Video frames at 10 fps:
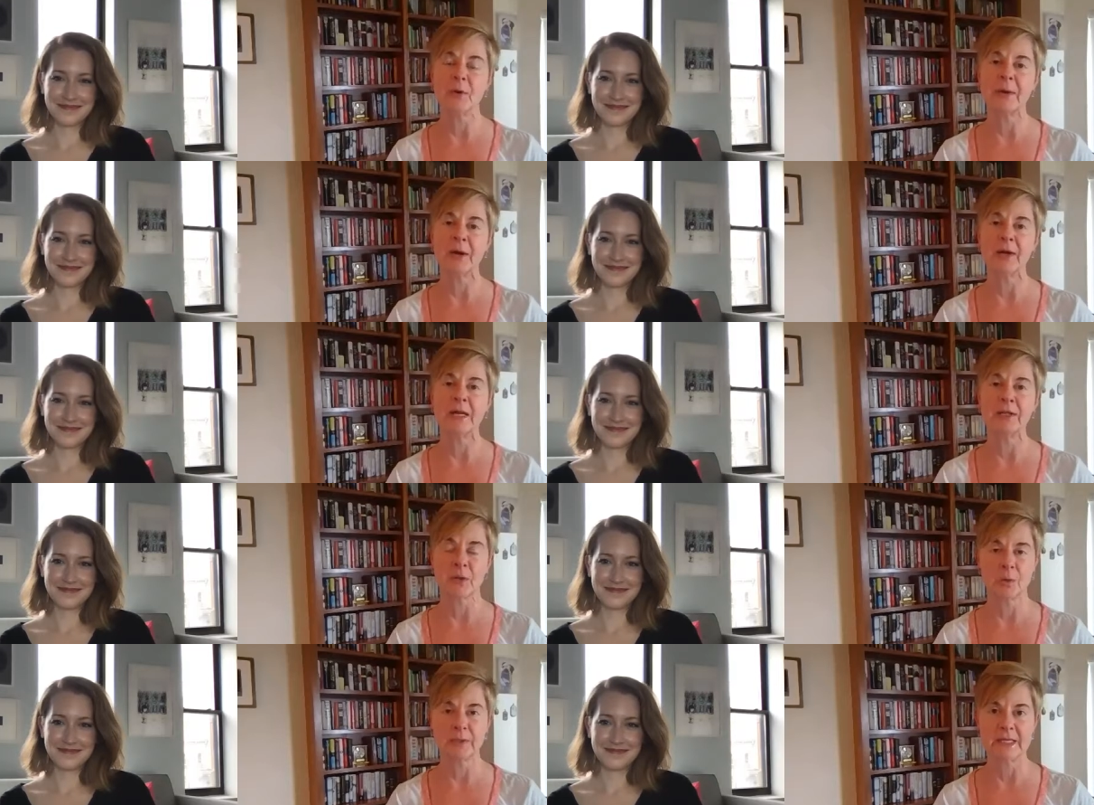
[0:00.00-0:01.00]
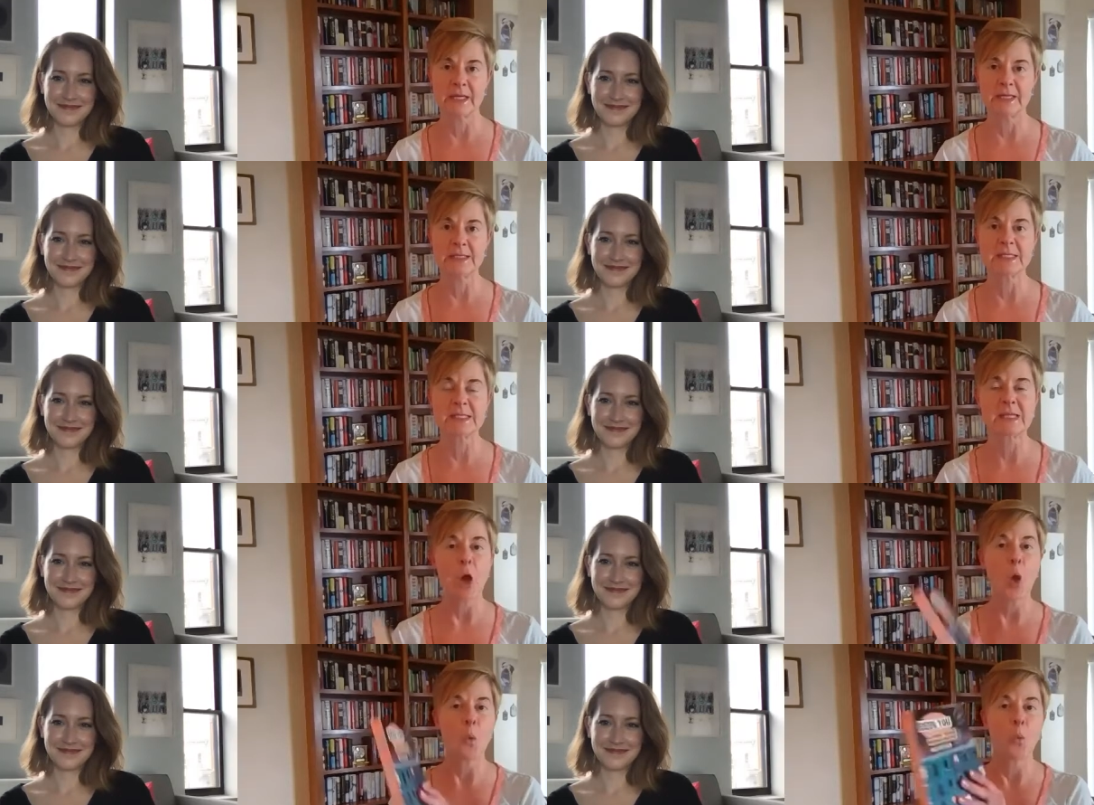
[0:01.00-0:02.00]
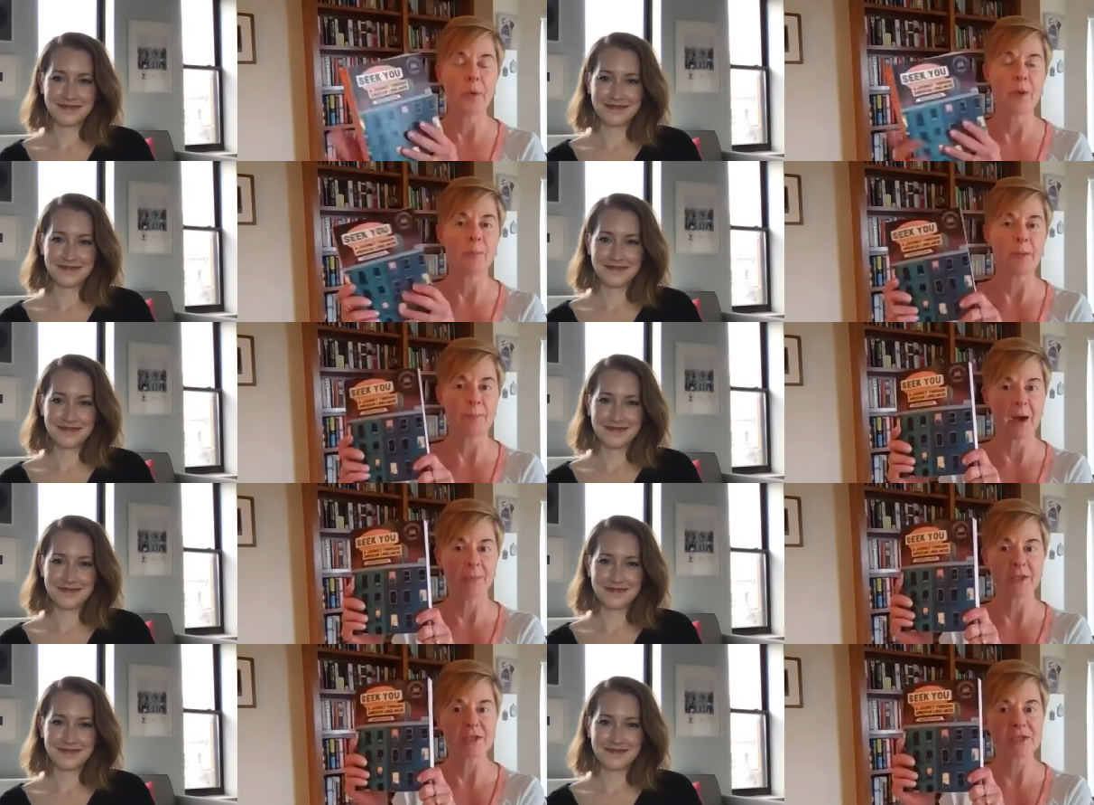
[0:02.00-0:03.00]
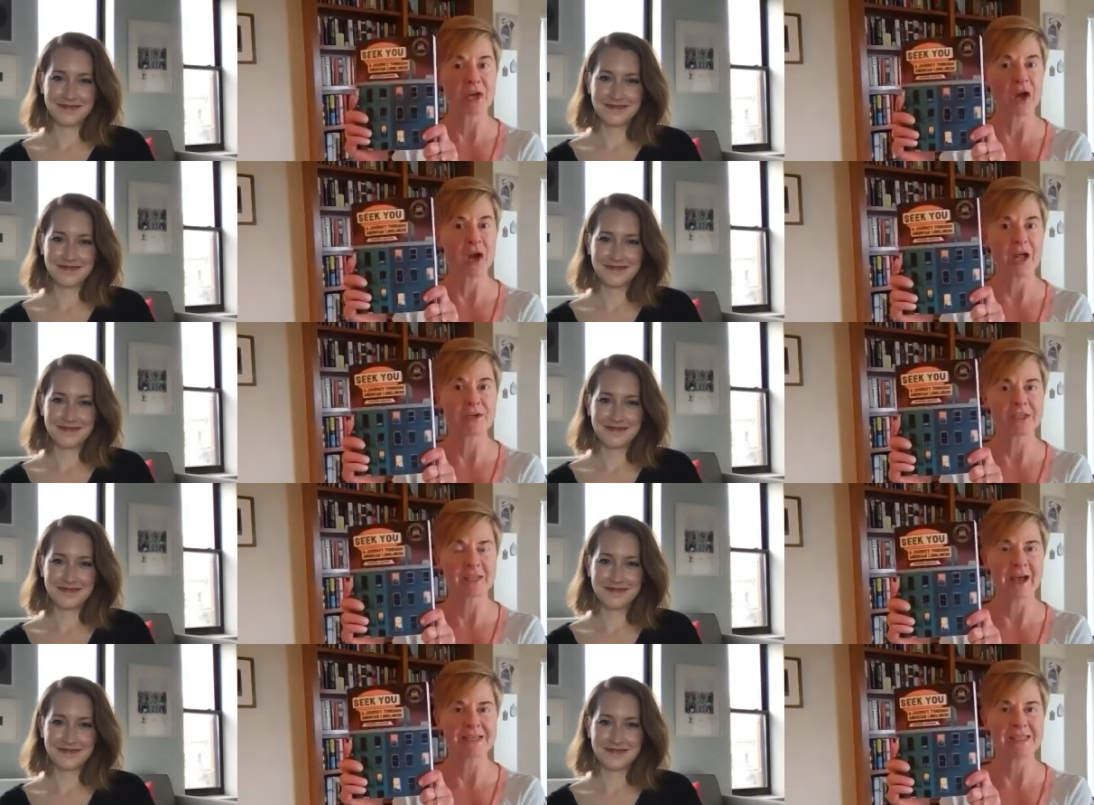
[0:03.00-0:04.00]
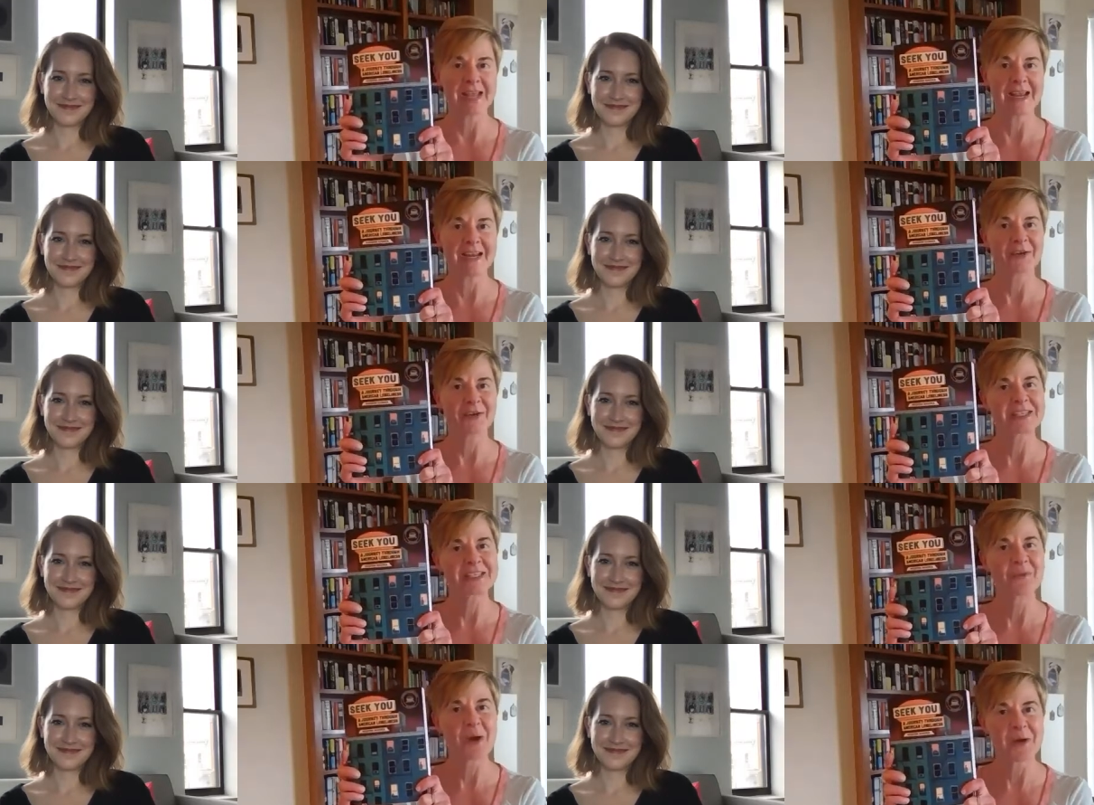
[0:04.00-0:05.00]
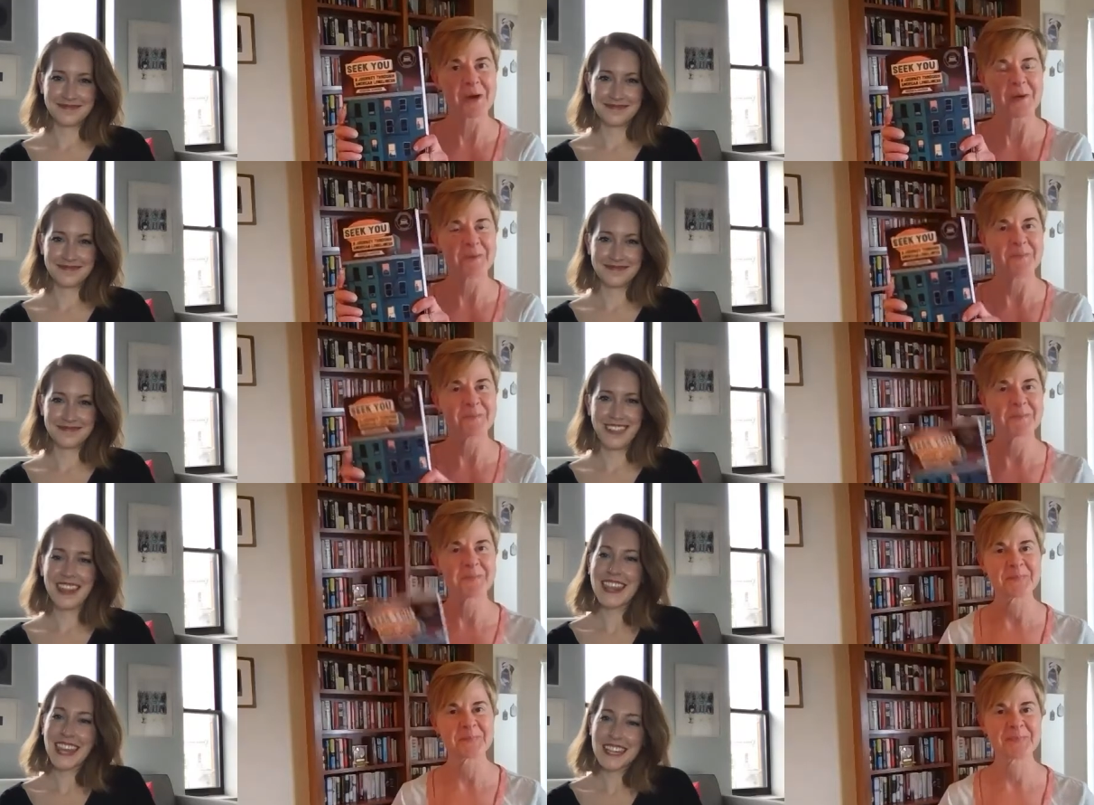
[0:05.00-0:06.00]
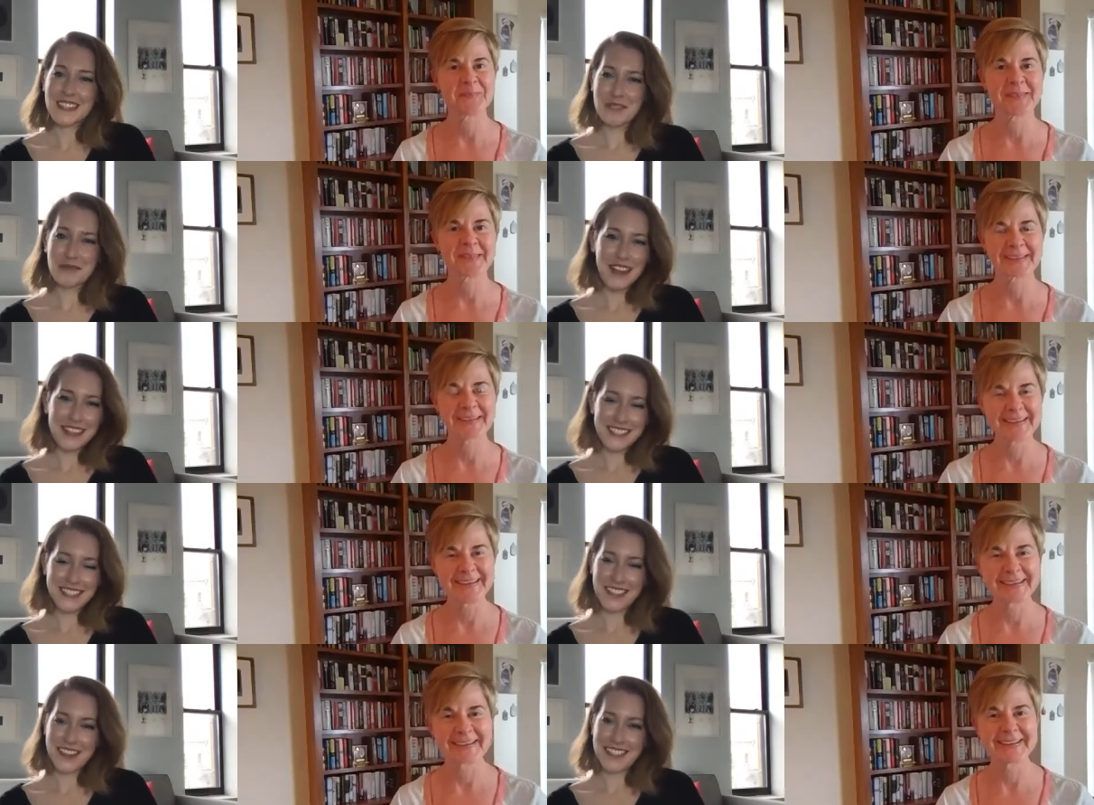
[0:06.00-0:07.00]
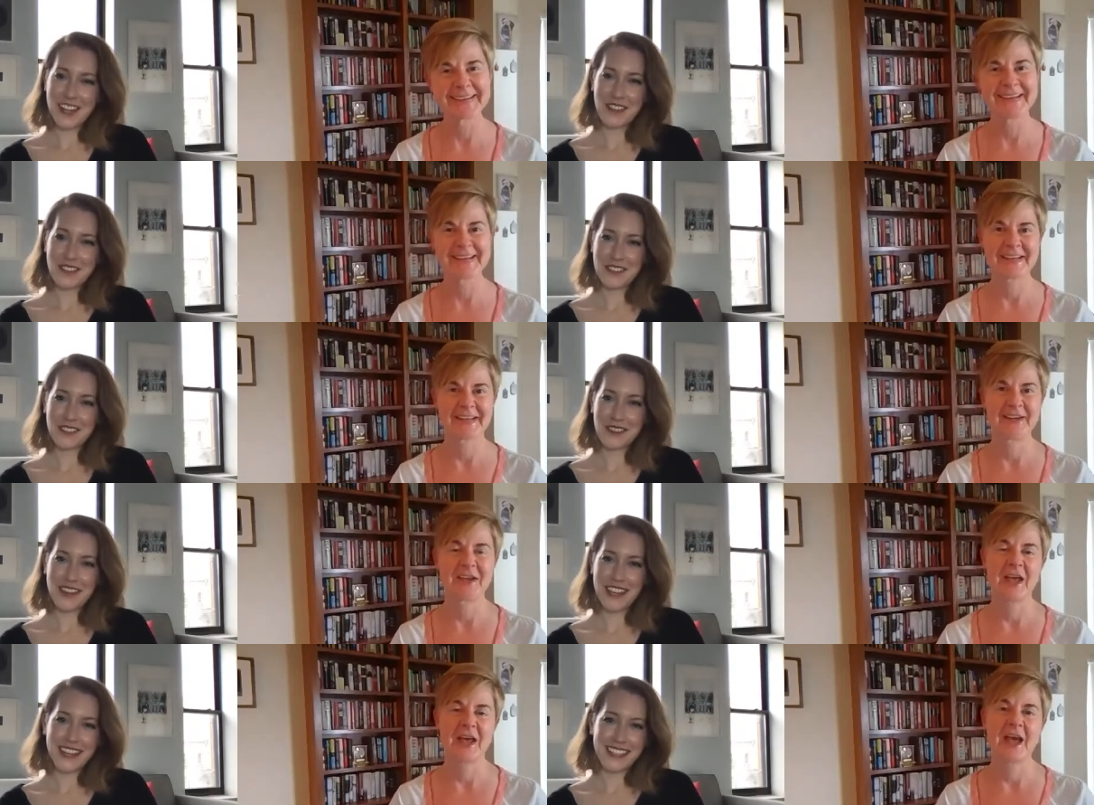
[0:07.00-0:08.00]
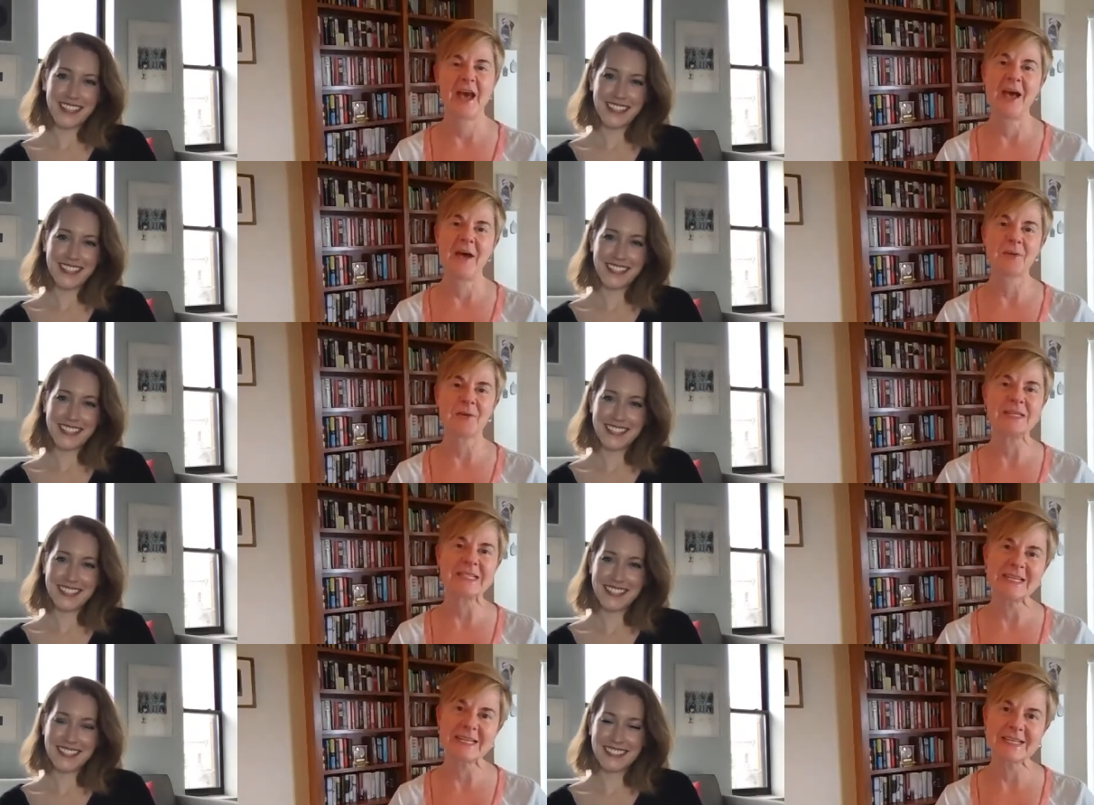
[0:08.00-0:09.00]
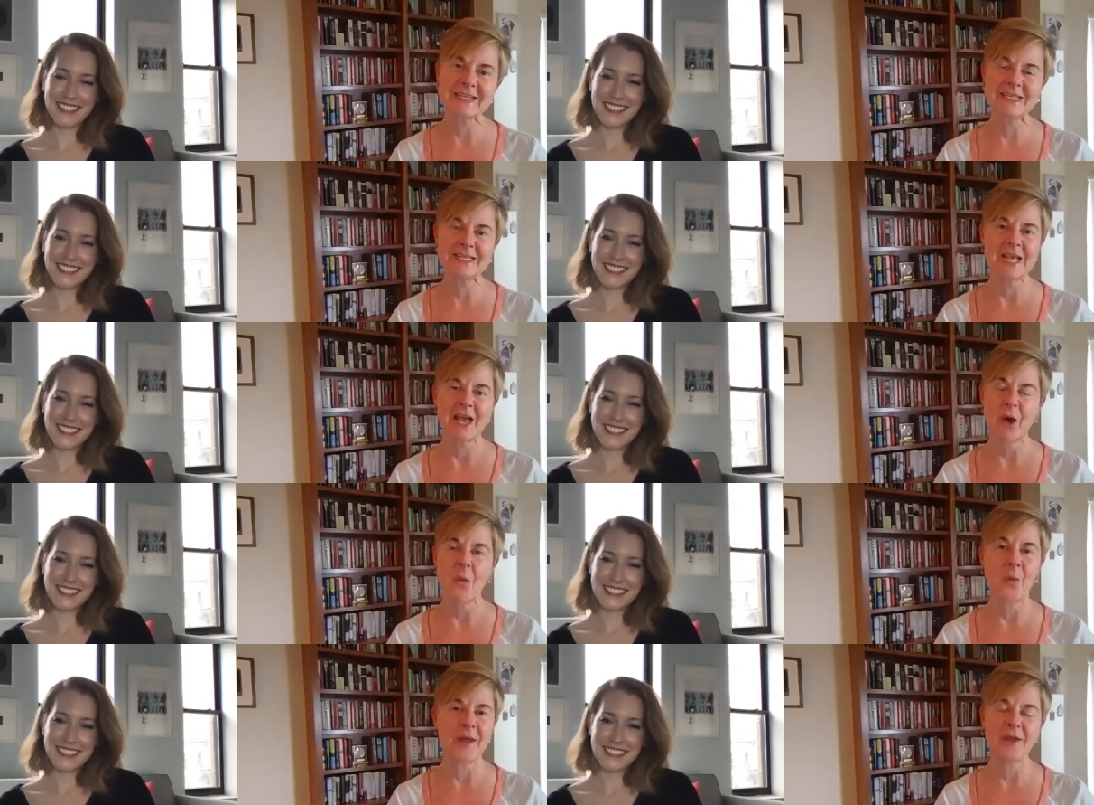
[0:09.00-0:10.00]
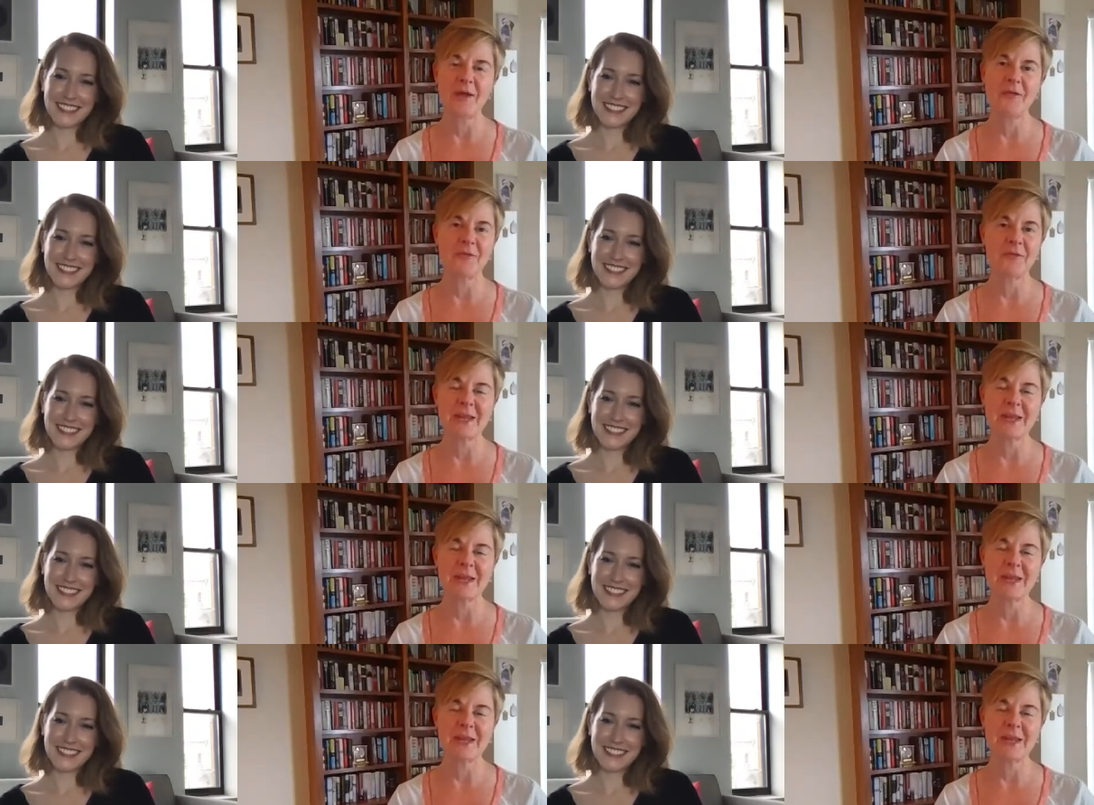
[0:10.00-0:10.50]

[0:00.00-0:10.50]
Speaker 1: Through American Loneliness, will be published on July 2nd. Kristen, welcome.
Speaker 2: Thank you so much. It was great to talk with you, Lori.
Speaker 1: Um, Kristen is one of